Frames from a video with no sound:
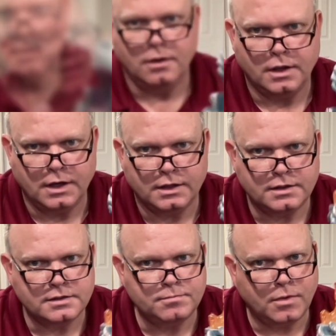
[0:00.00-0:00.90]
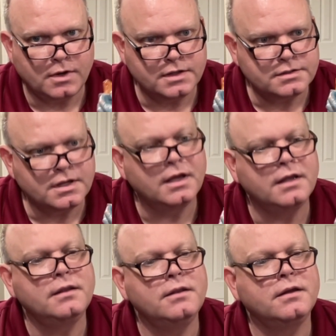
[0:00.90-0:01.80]
Looking at this bronze
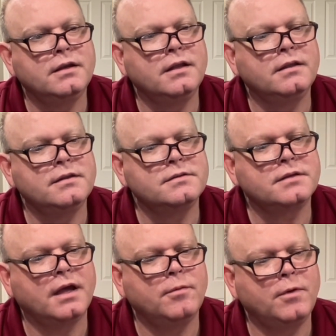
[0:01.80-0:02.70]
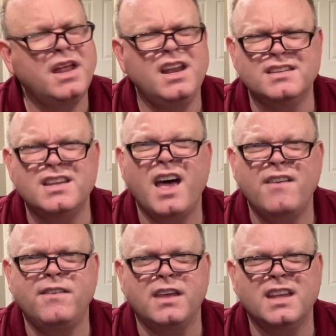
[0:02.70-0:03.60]
guy, looking at this guy, it is
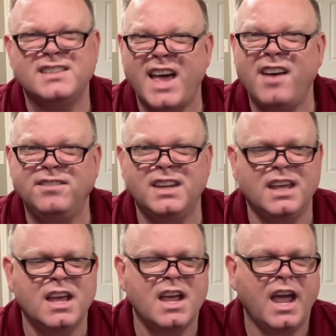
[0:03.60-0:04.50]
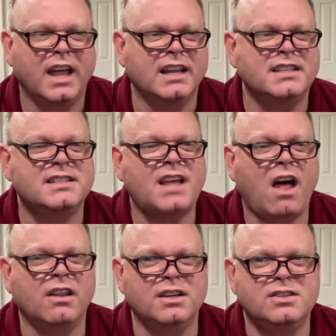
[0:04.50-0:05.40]
heavy, it's hefty, and it's
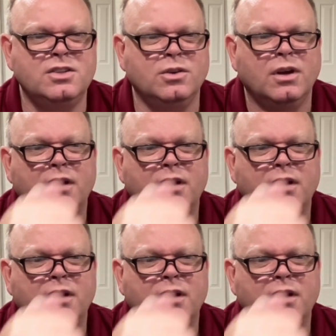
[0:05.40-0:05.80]
solid too.